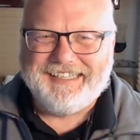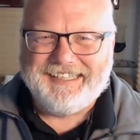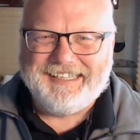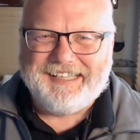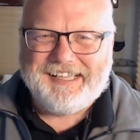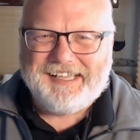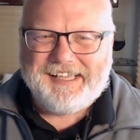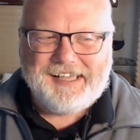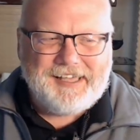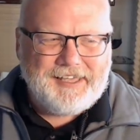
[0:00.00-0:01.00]

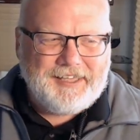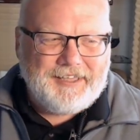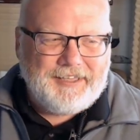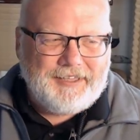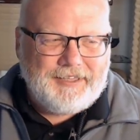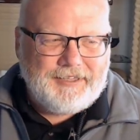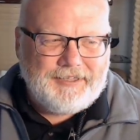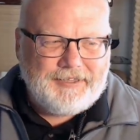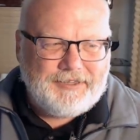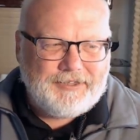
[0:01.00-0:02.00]

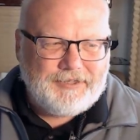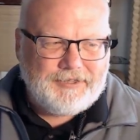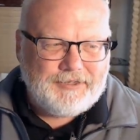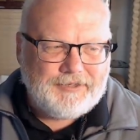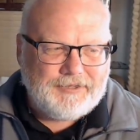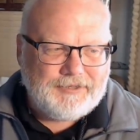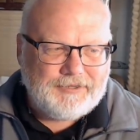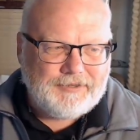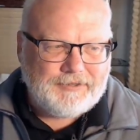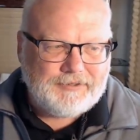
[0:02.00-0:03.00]

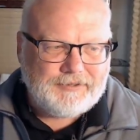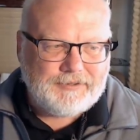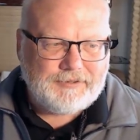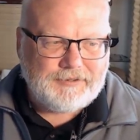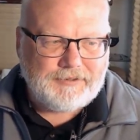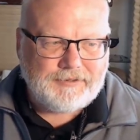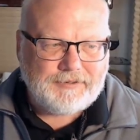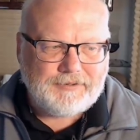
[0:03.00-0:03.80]
(not speaking)